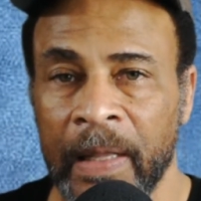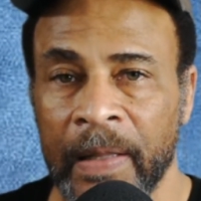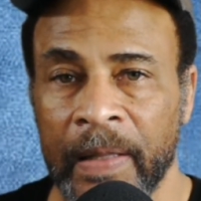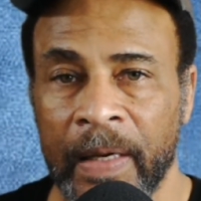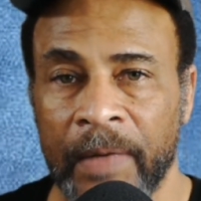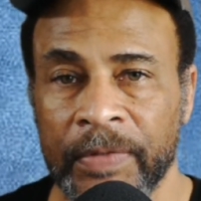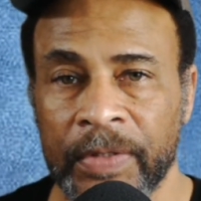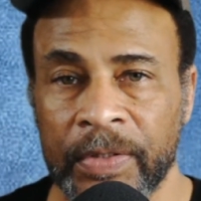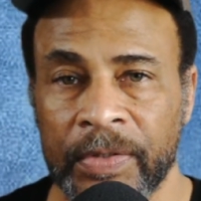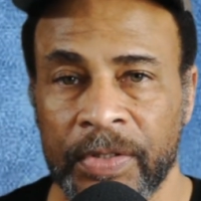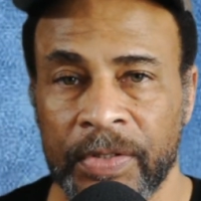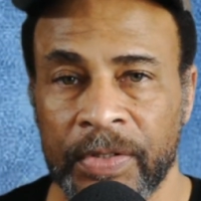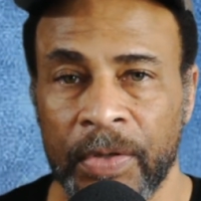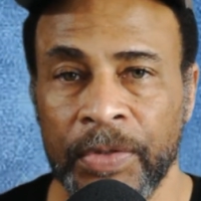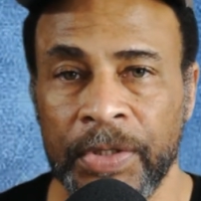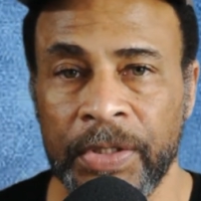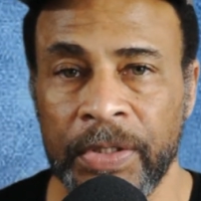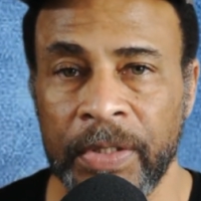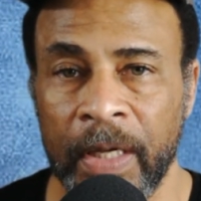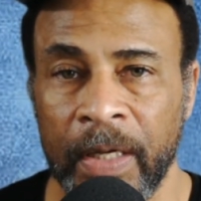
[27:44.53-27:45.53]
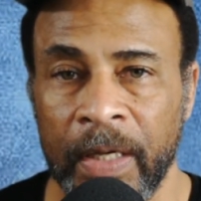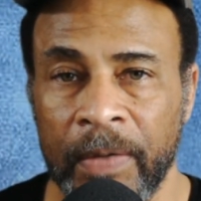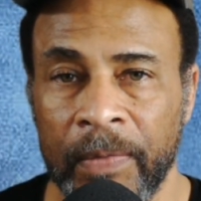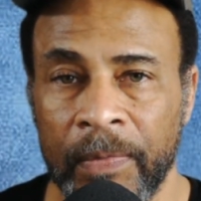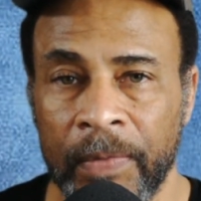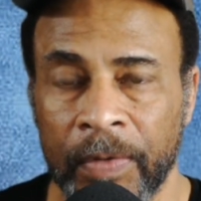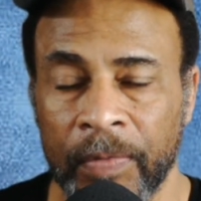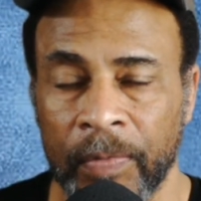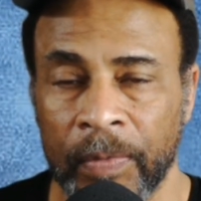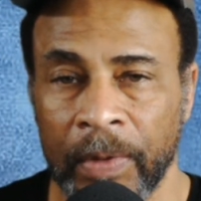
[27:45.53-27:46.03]
that was associated
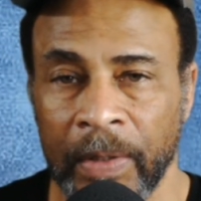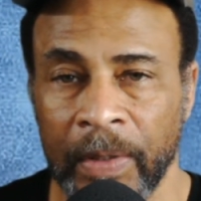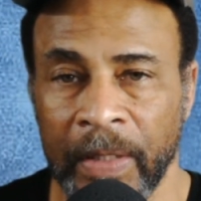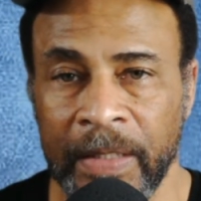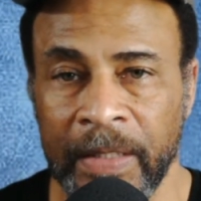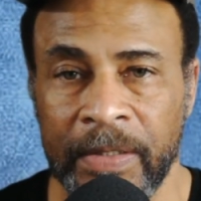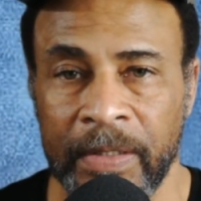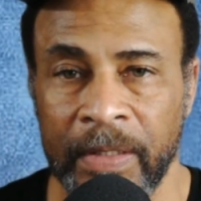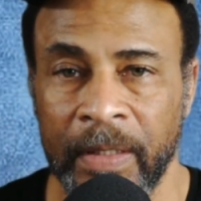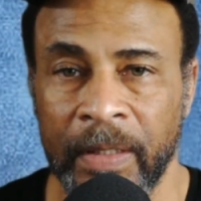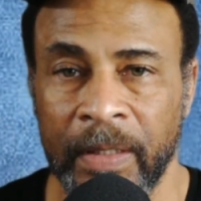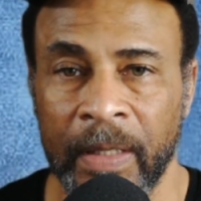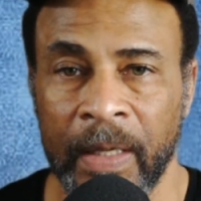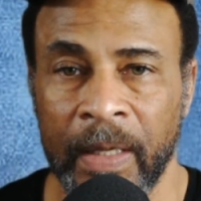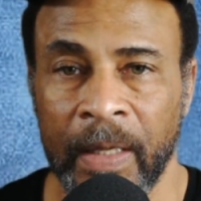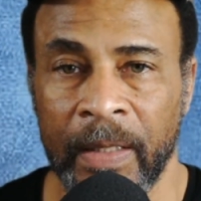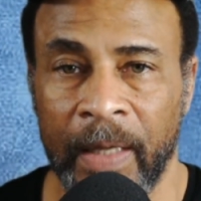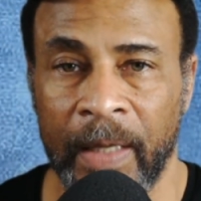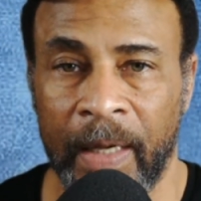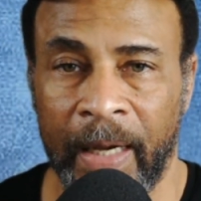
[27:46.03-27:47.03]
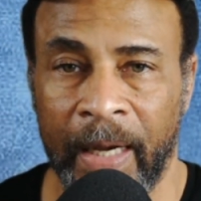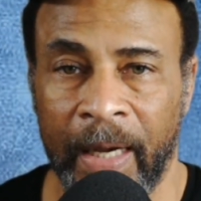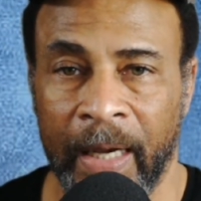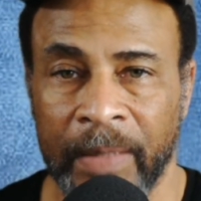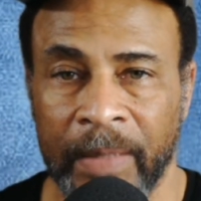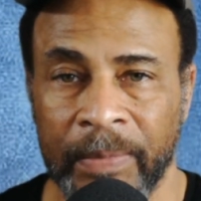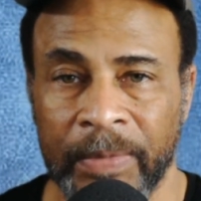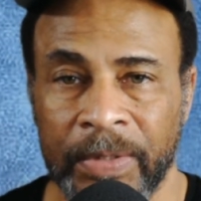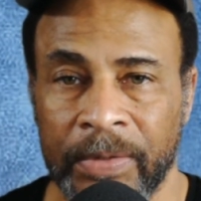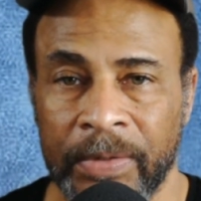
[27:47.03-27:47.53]
with releasing the
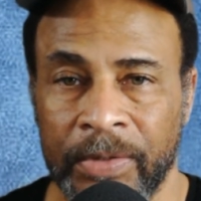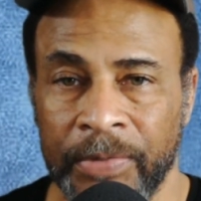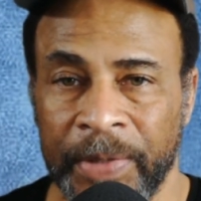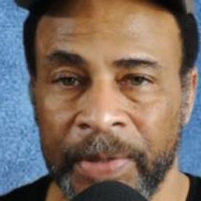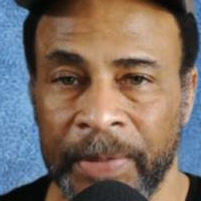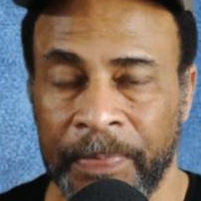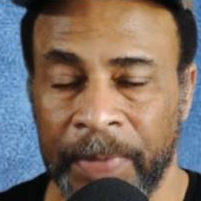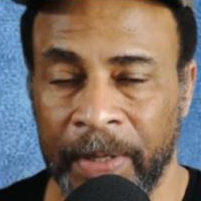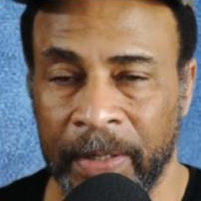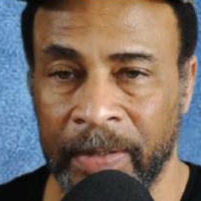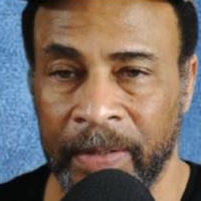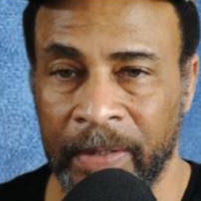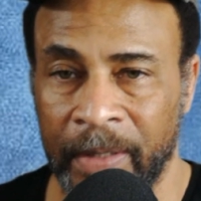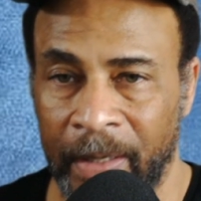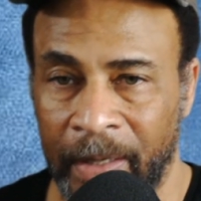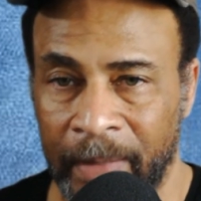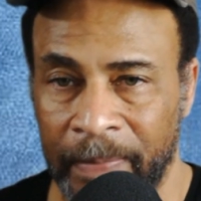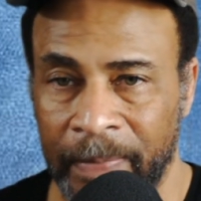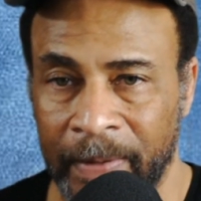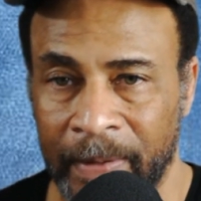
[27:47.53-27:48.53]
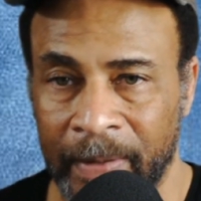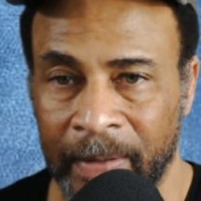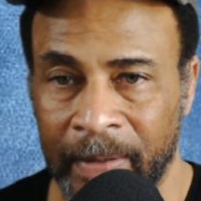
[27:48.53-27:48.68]
items to be picked up.